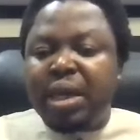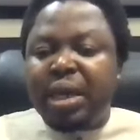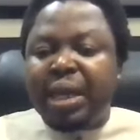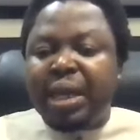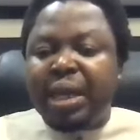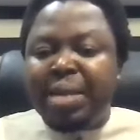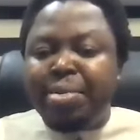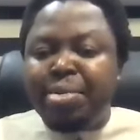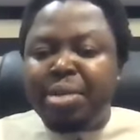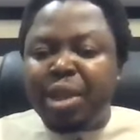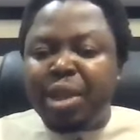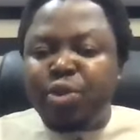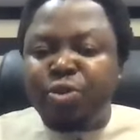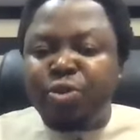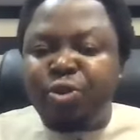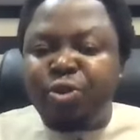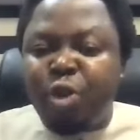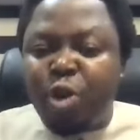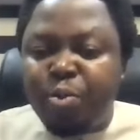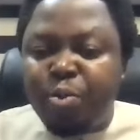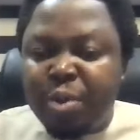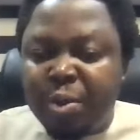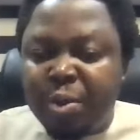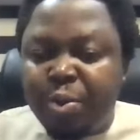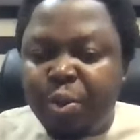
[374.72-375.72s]
limited to
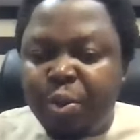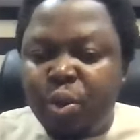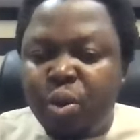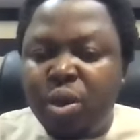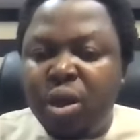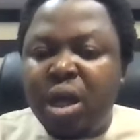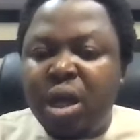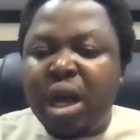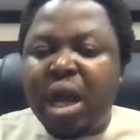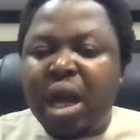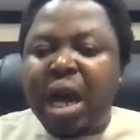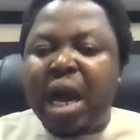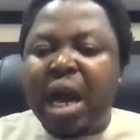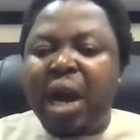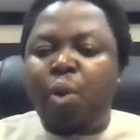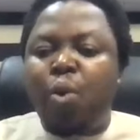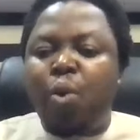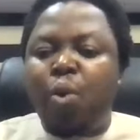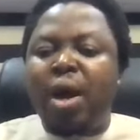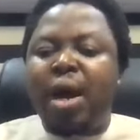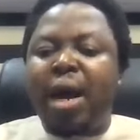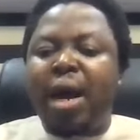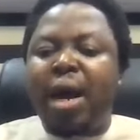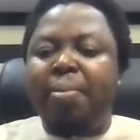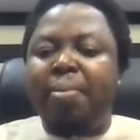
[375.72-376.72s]
4 people, and
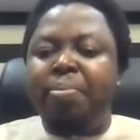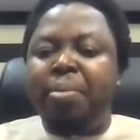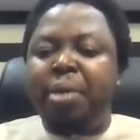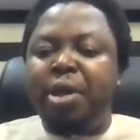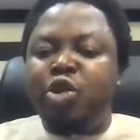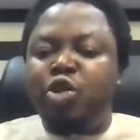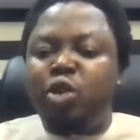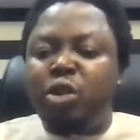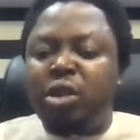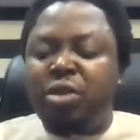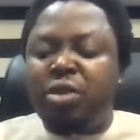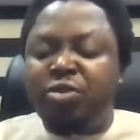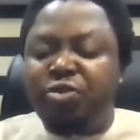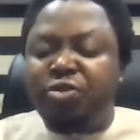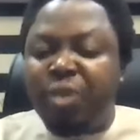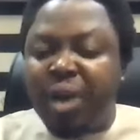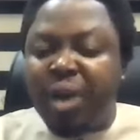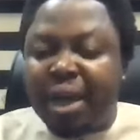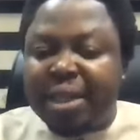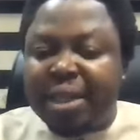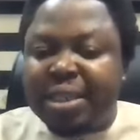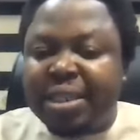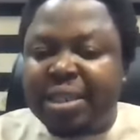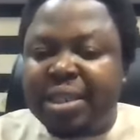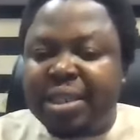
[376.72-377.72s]
one can measure the
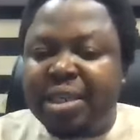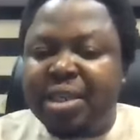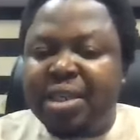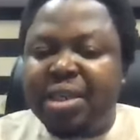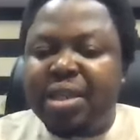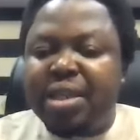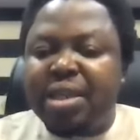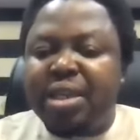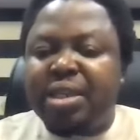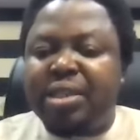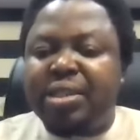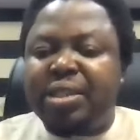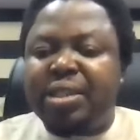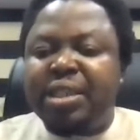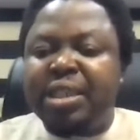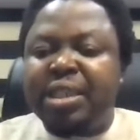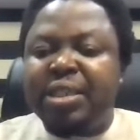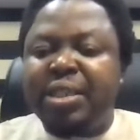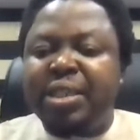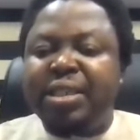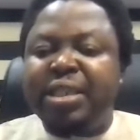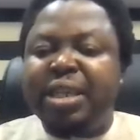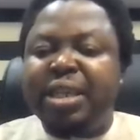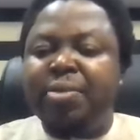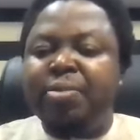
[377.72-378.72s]
effects. It's still
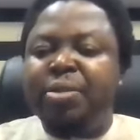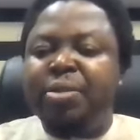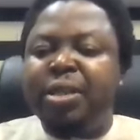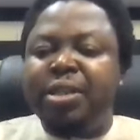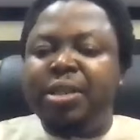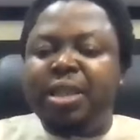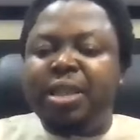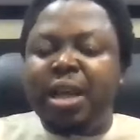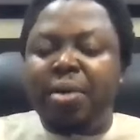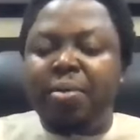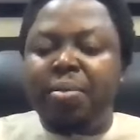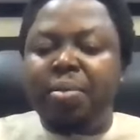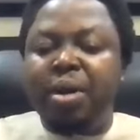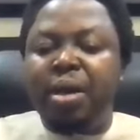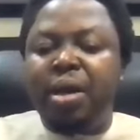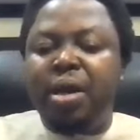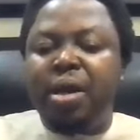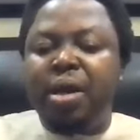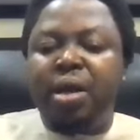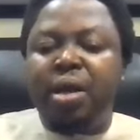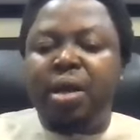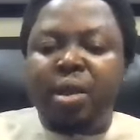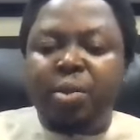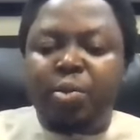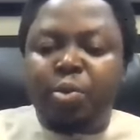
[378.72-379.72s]
the same system,
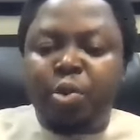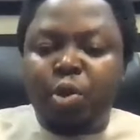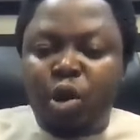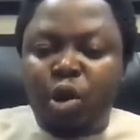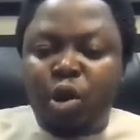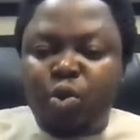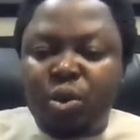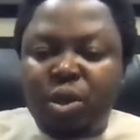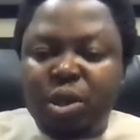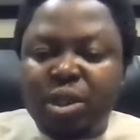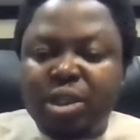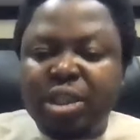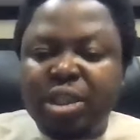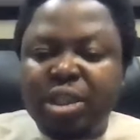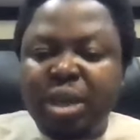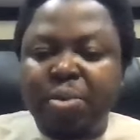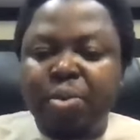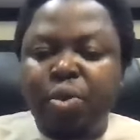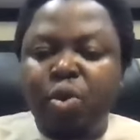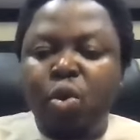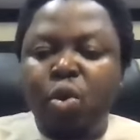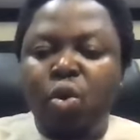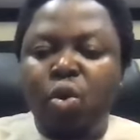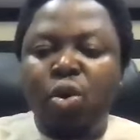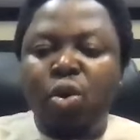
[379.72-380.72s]
the product with the same
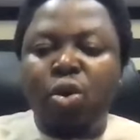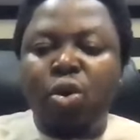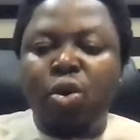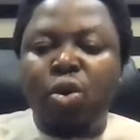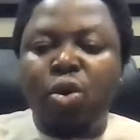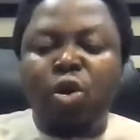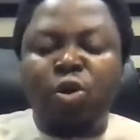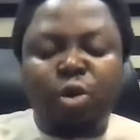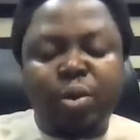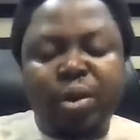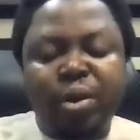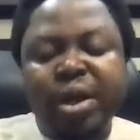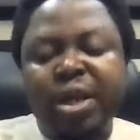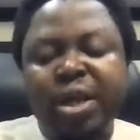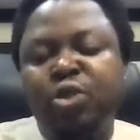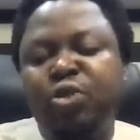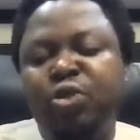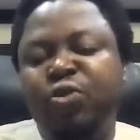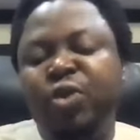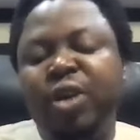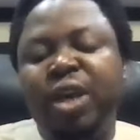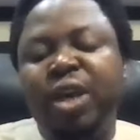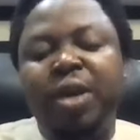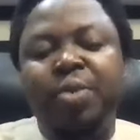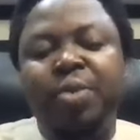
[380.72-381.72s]
goal of upgrading
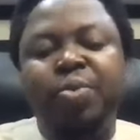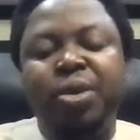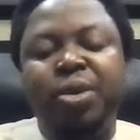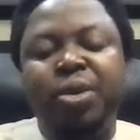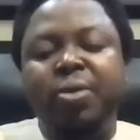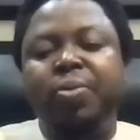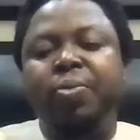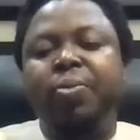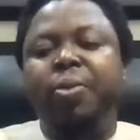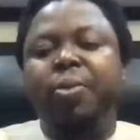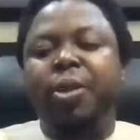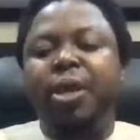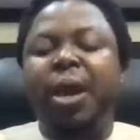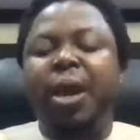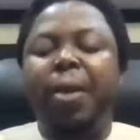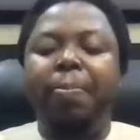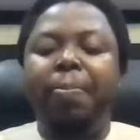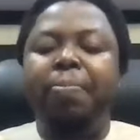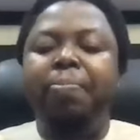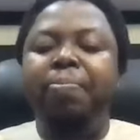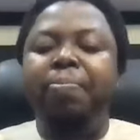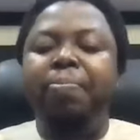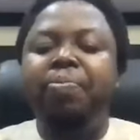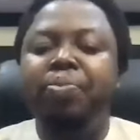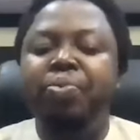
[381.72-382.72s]
to VIP. Yep,
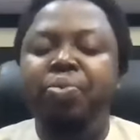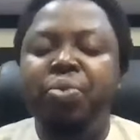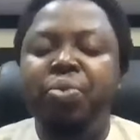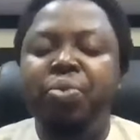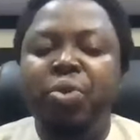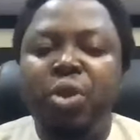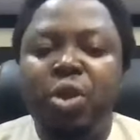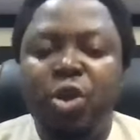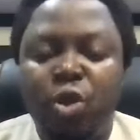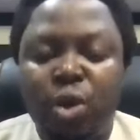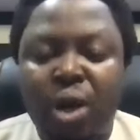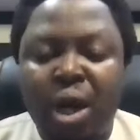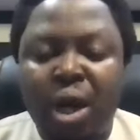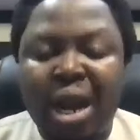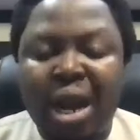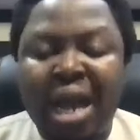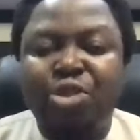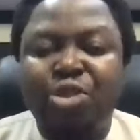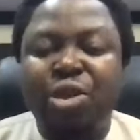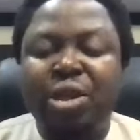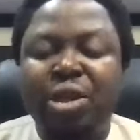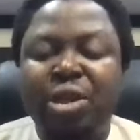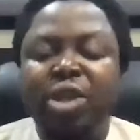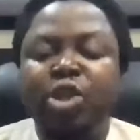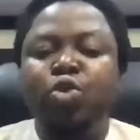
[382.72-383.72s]
you can
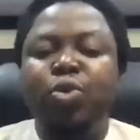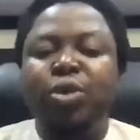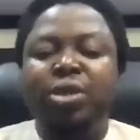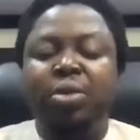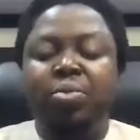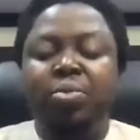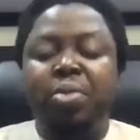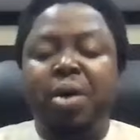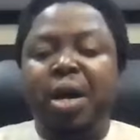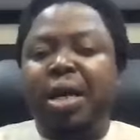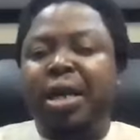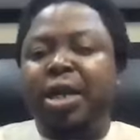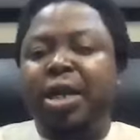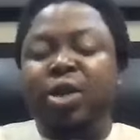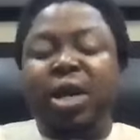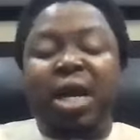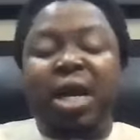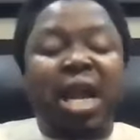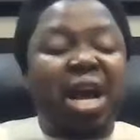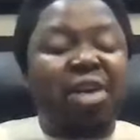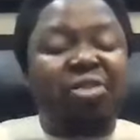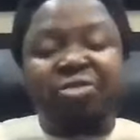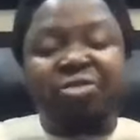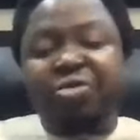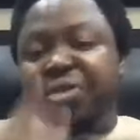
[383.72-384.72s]
actually do it in parallel. You can
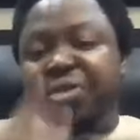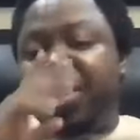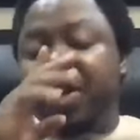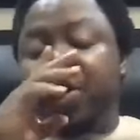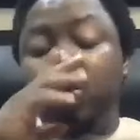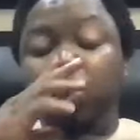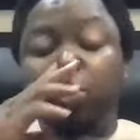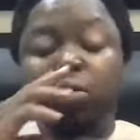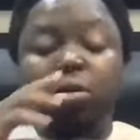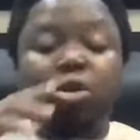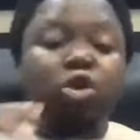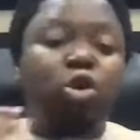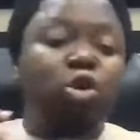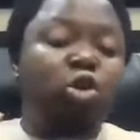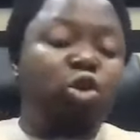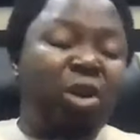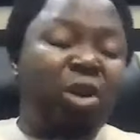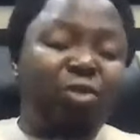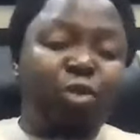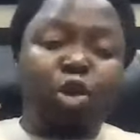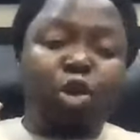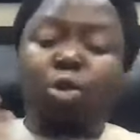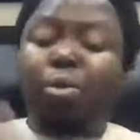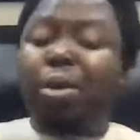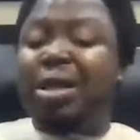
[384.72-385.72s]
have you
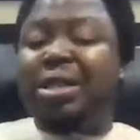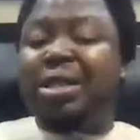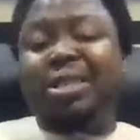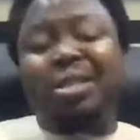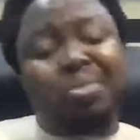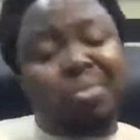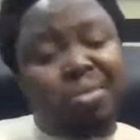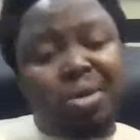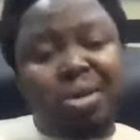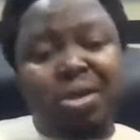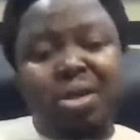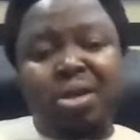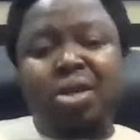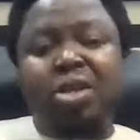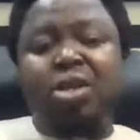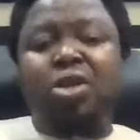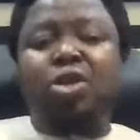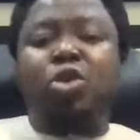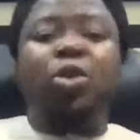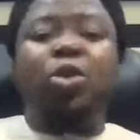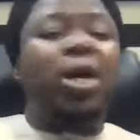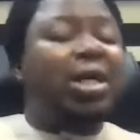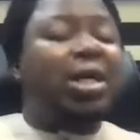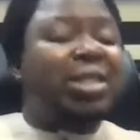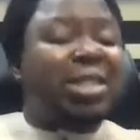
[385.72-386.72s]
have your normal team.
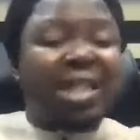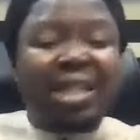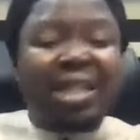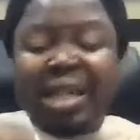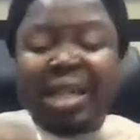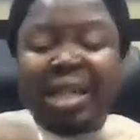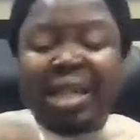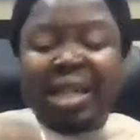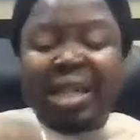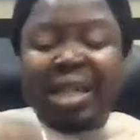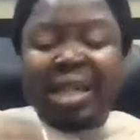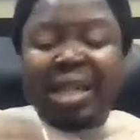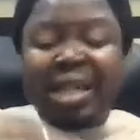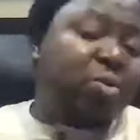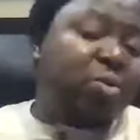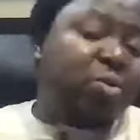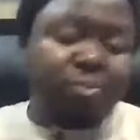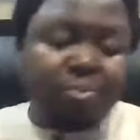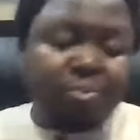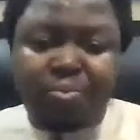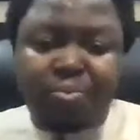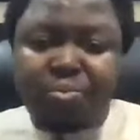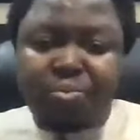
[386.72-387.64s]
You can start a new team,